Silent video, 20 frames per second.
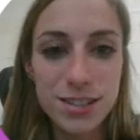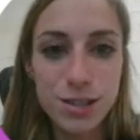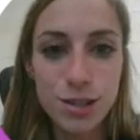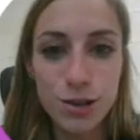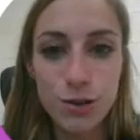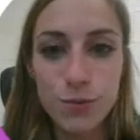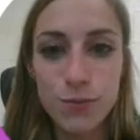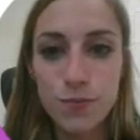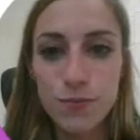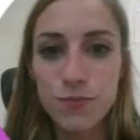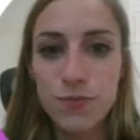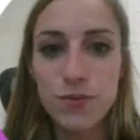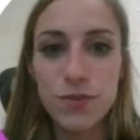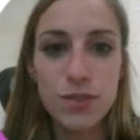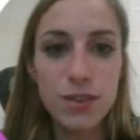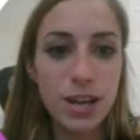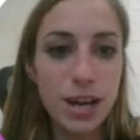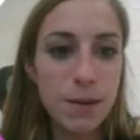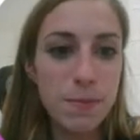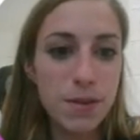So
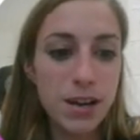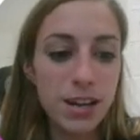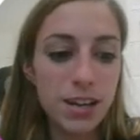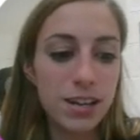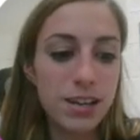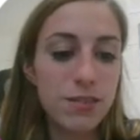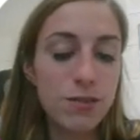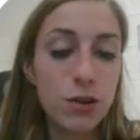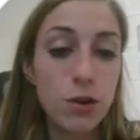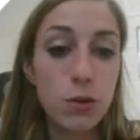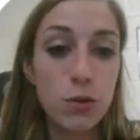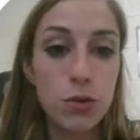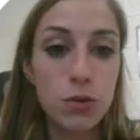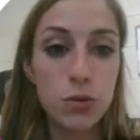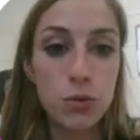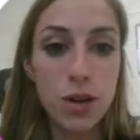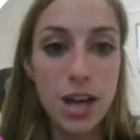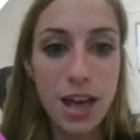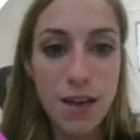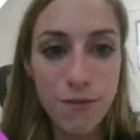I'm not going to go
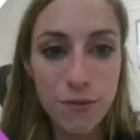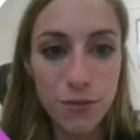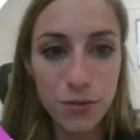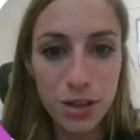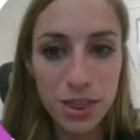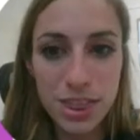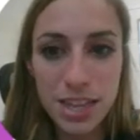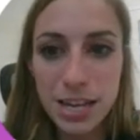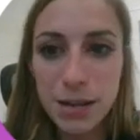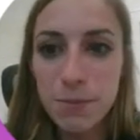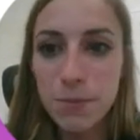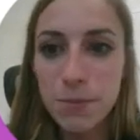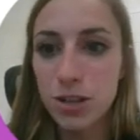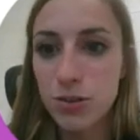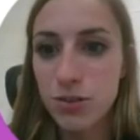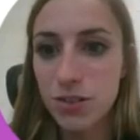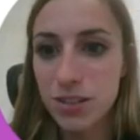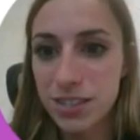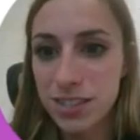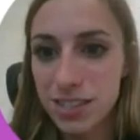through everything,
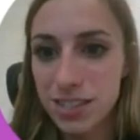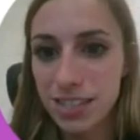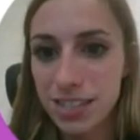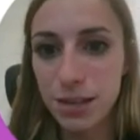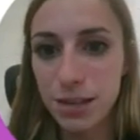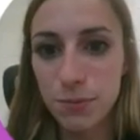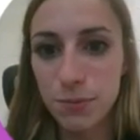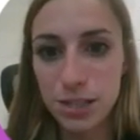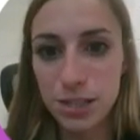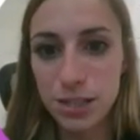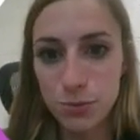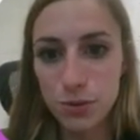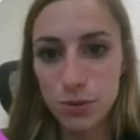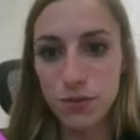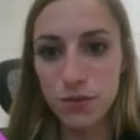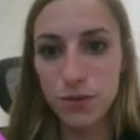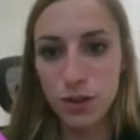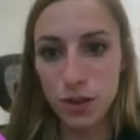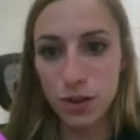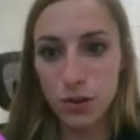but you can see that we
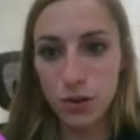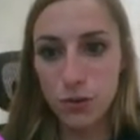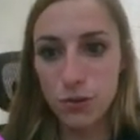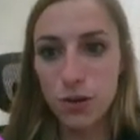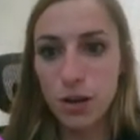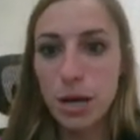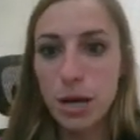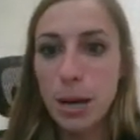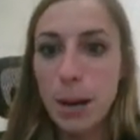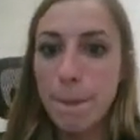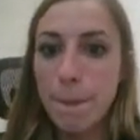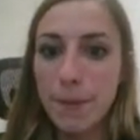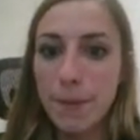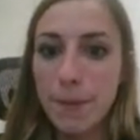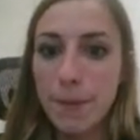sort of go